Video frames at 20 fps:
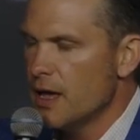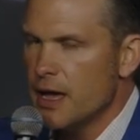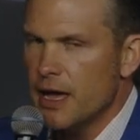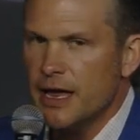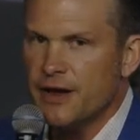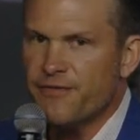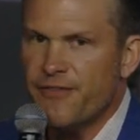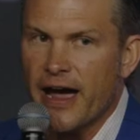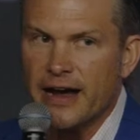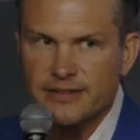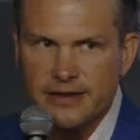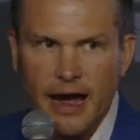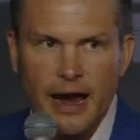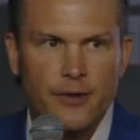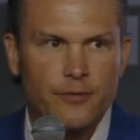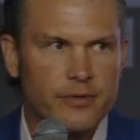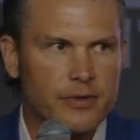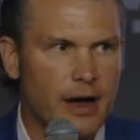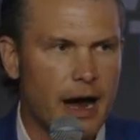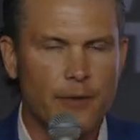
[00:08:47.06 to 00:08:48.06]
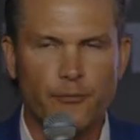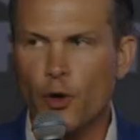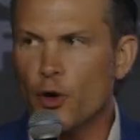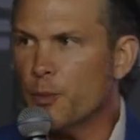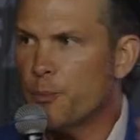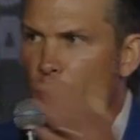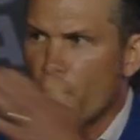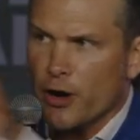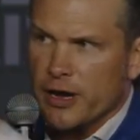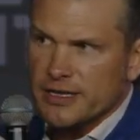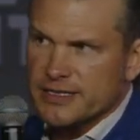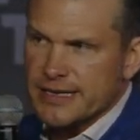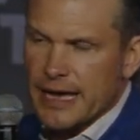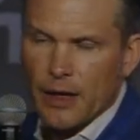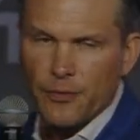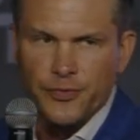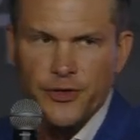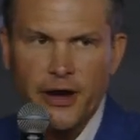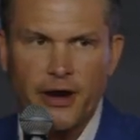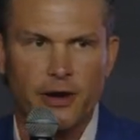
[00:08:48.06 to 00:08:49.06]
In fact, I, I wrote a book. It's
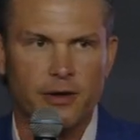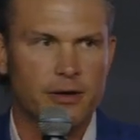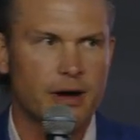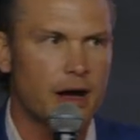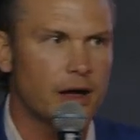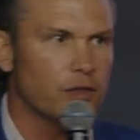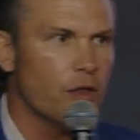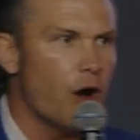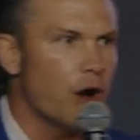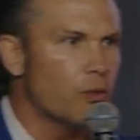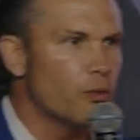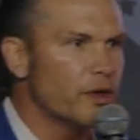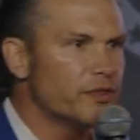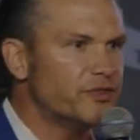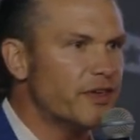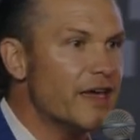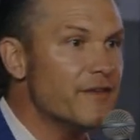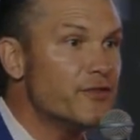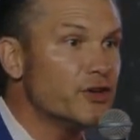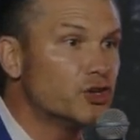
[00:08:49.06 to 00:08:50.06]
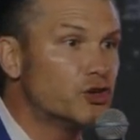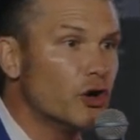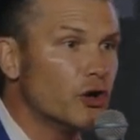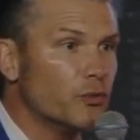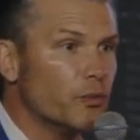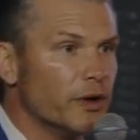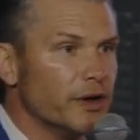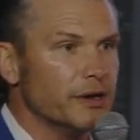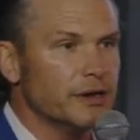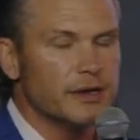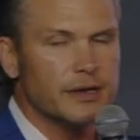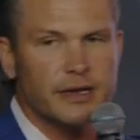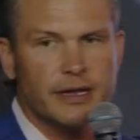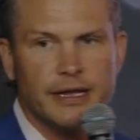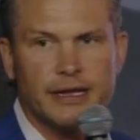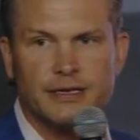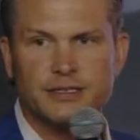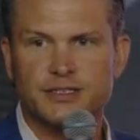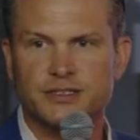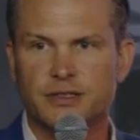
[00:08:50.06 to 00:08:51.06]
out there along with David Goodwin.
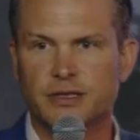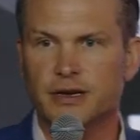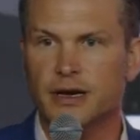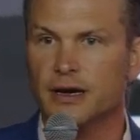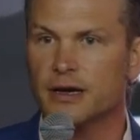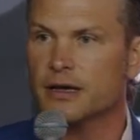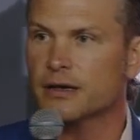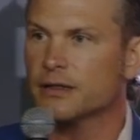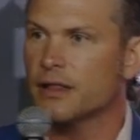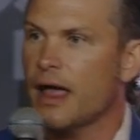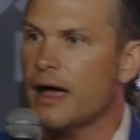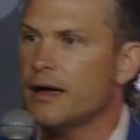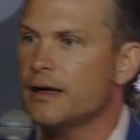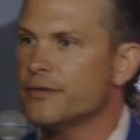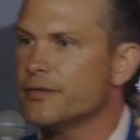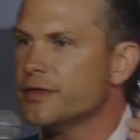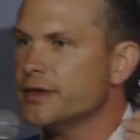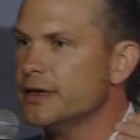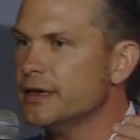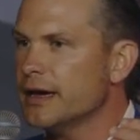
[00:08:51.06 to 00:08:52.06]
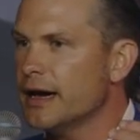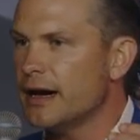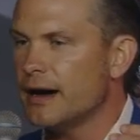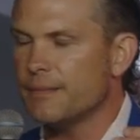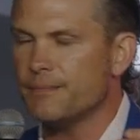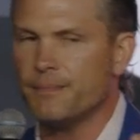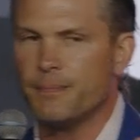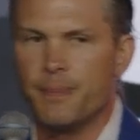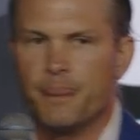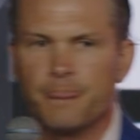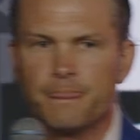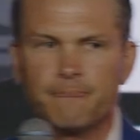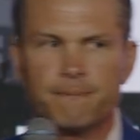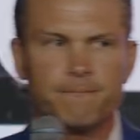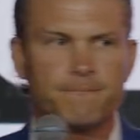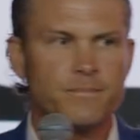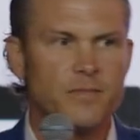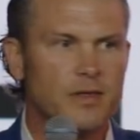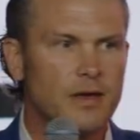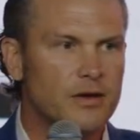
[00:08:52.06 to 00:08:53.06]
He's the, the uh,
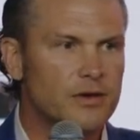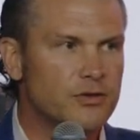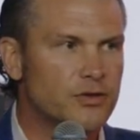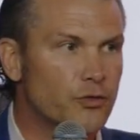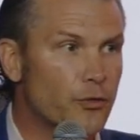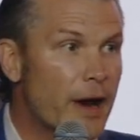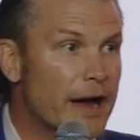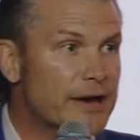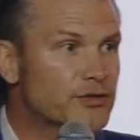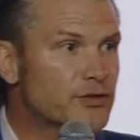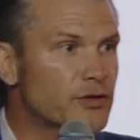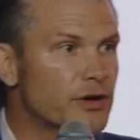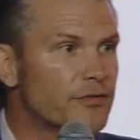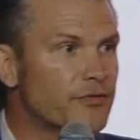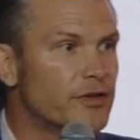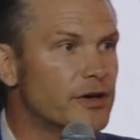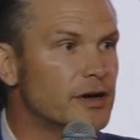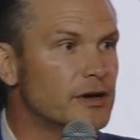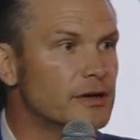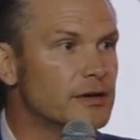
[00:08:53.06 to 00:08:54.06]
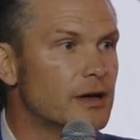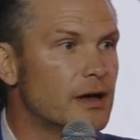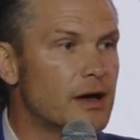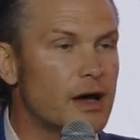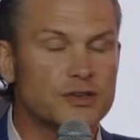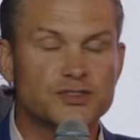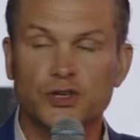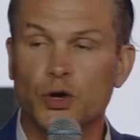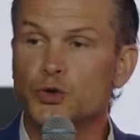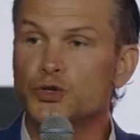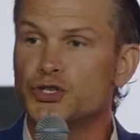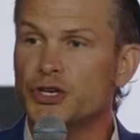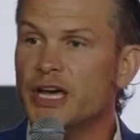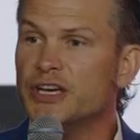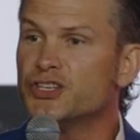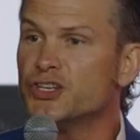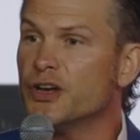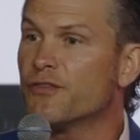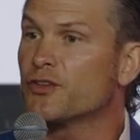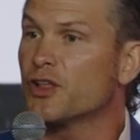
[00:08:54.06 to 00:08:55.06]
director of the
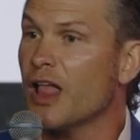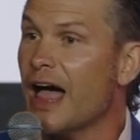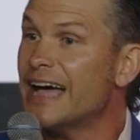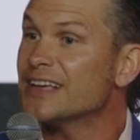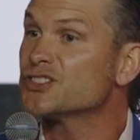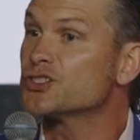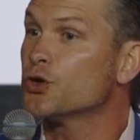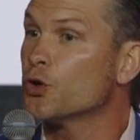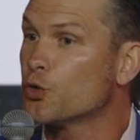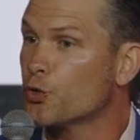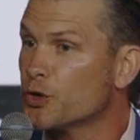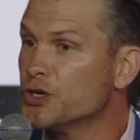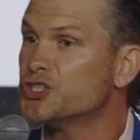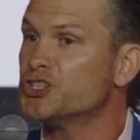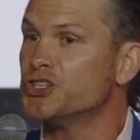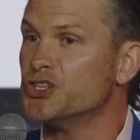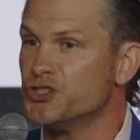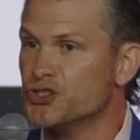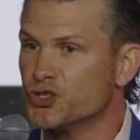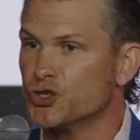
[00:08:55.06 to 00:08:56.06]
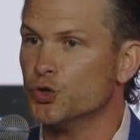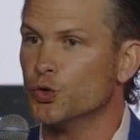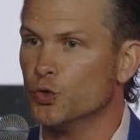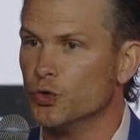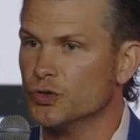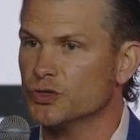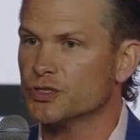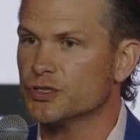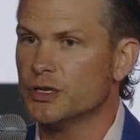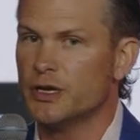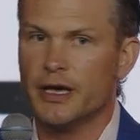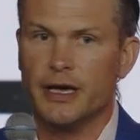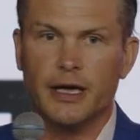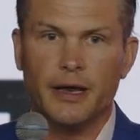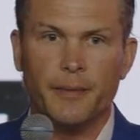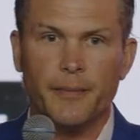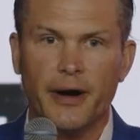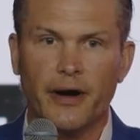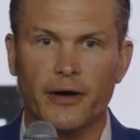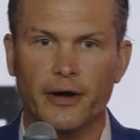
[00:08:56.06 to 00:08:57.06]
Association of Classical Christian Schools
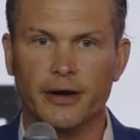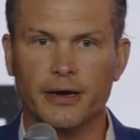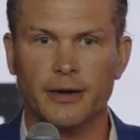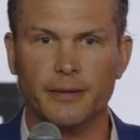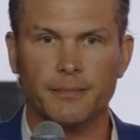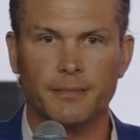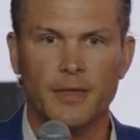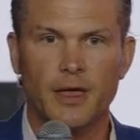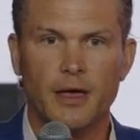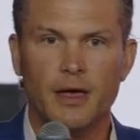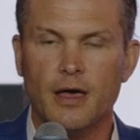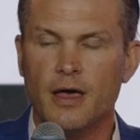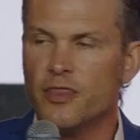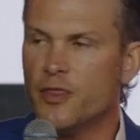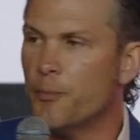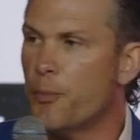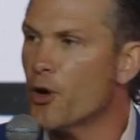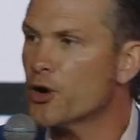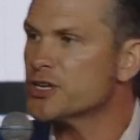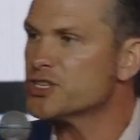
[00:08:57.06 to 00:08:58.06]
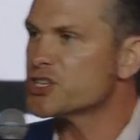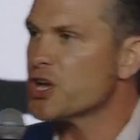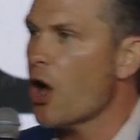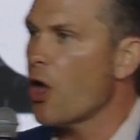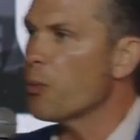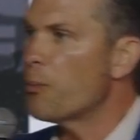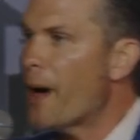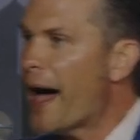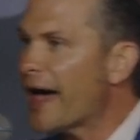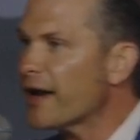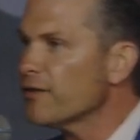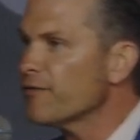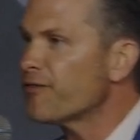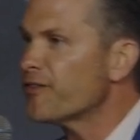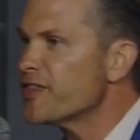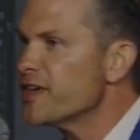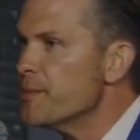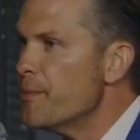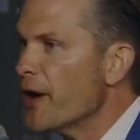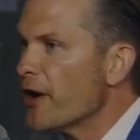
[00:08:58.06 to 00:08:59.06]
in America. The book is called Battle
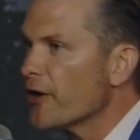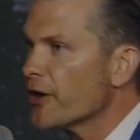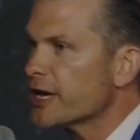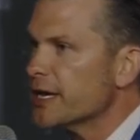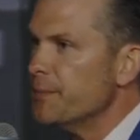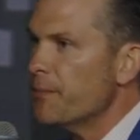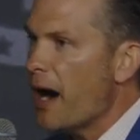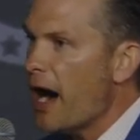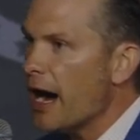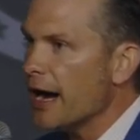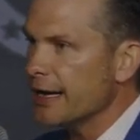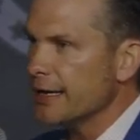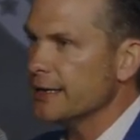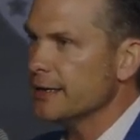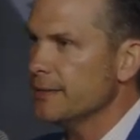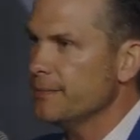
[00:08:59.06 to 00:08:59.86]
for the American Mind.